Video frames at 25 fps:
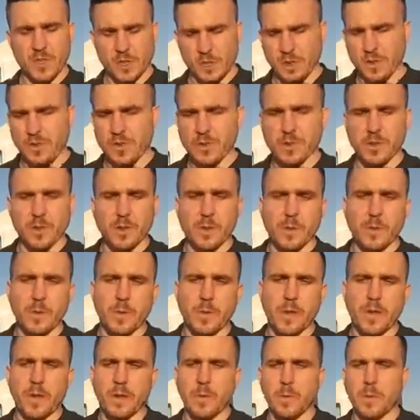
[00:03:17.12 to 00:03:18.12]
Sure.
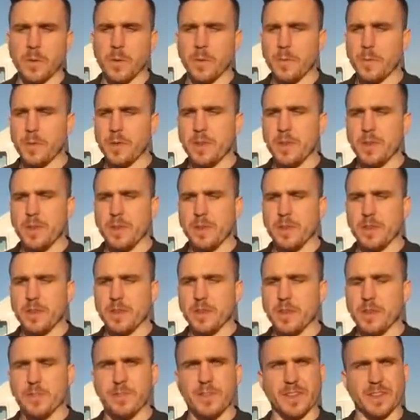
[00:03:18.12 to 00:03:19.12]
So we opened
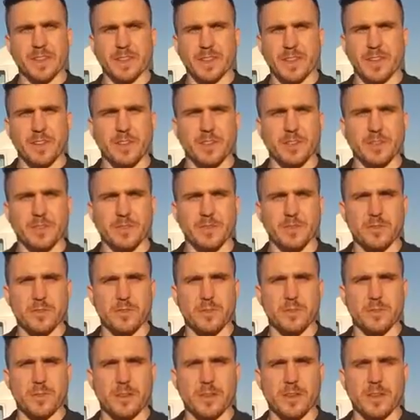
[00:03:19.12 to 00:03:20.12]
the Advanced Technology
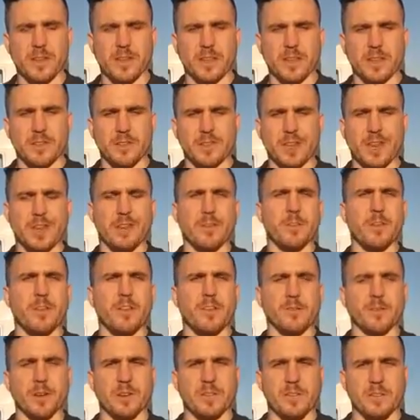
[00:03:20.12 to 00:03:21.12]
Group in
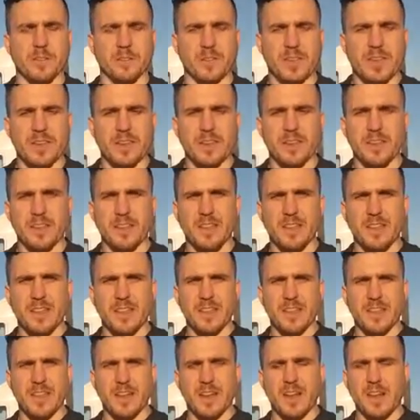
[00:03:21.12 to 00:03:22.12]
January of 2015,
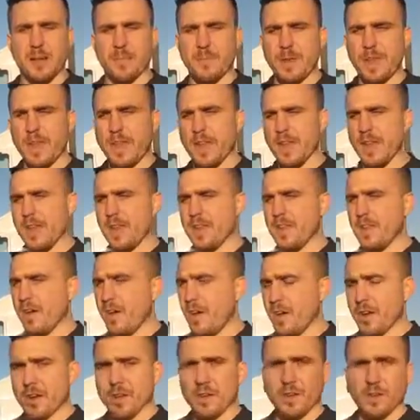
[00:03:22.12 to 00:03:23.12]
and
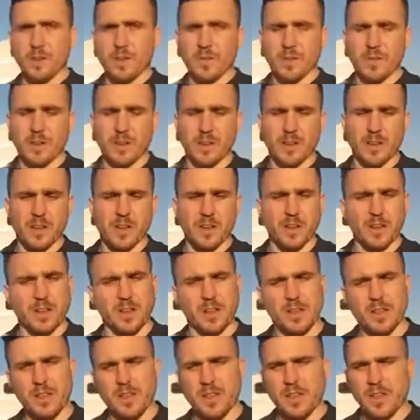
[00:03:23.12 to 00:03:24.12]
Auto
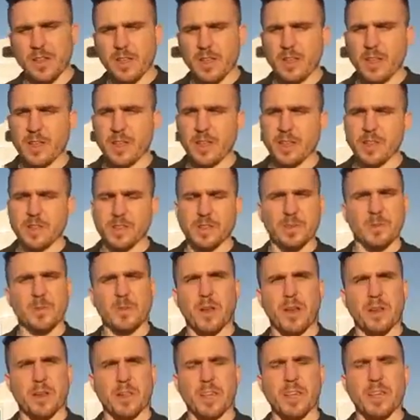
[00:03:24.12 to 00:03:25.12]
is
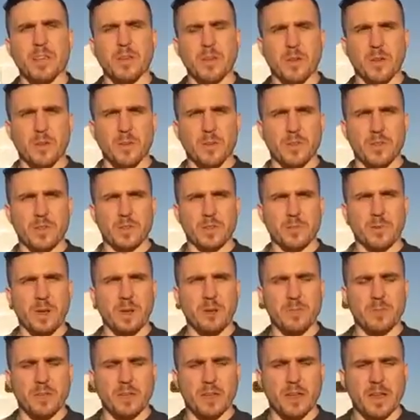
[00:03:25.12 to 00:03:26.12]
around a year old as well.